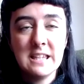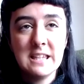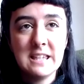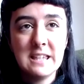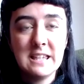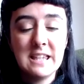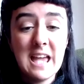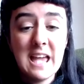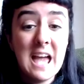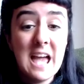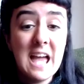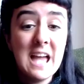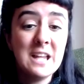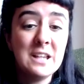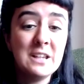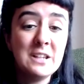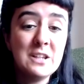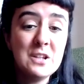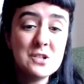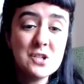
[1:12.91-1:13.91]

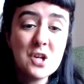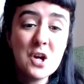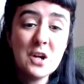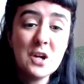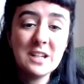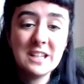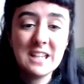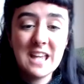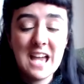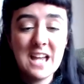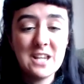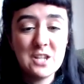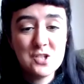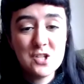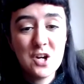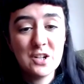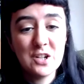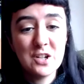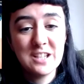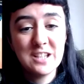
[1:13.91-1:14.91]
Can you jog, can you
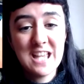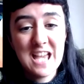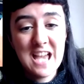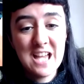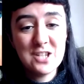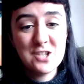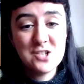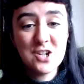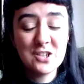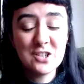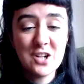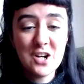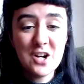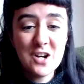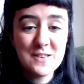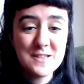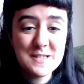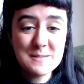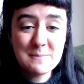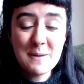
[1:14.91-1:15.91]
jog, can you jog
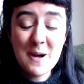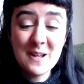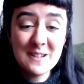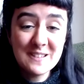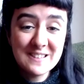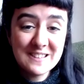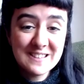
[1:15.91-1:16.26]
on the spot?